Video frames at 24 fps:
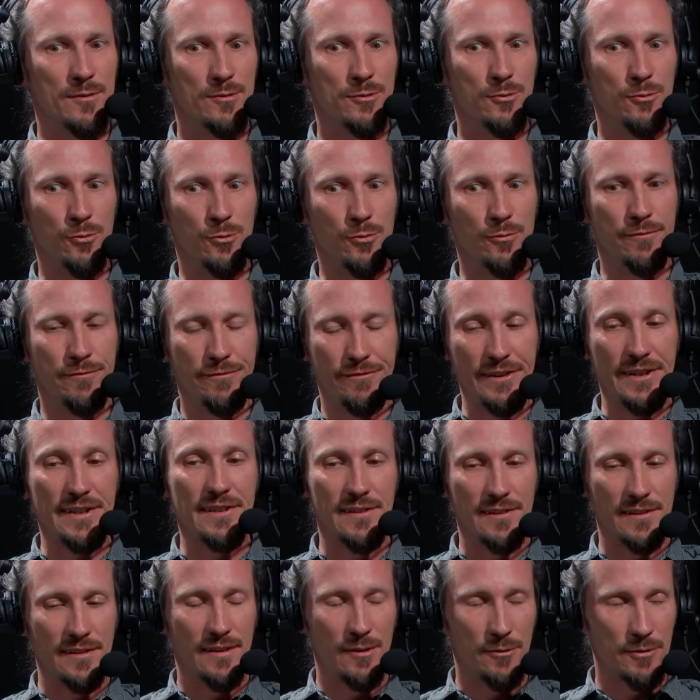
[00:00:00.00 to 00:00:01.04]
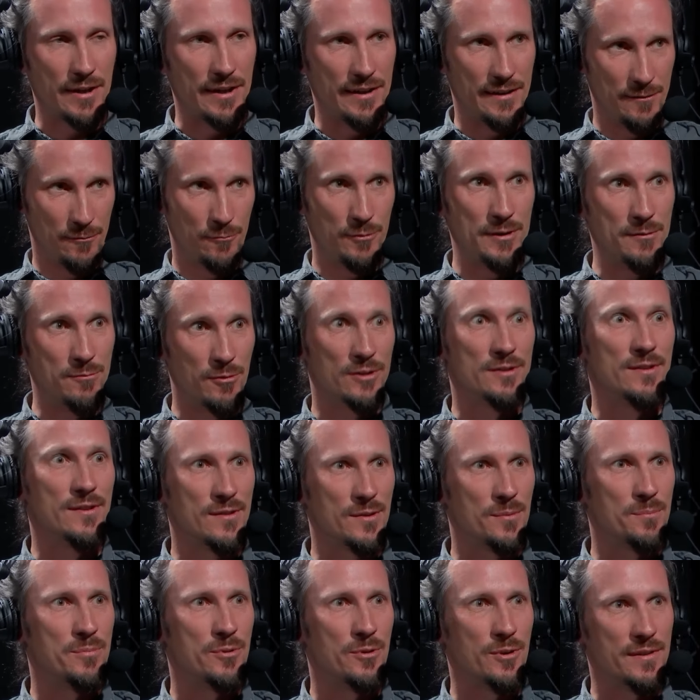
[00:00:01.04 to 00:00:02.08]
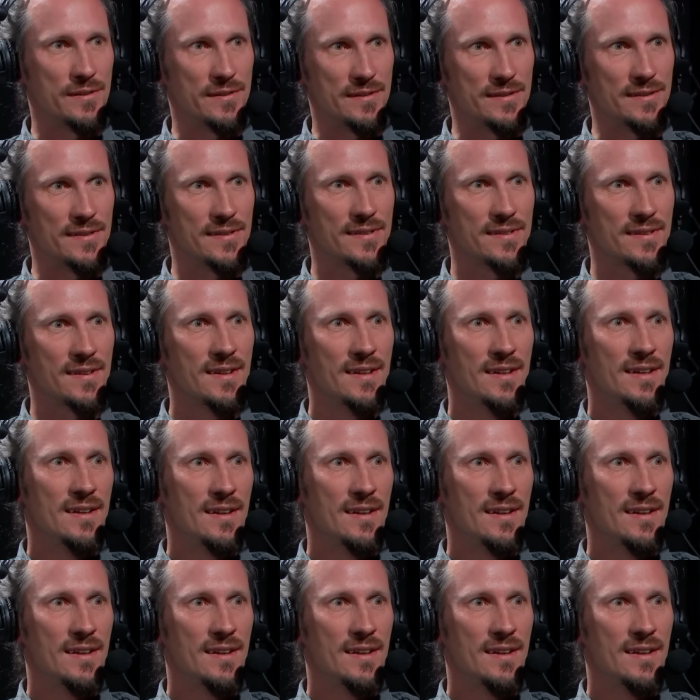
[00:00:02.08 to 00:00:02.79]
who feel, okay, we want to support this,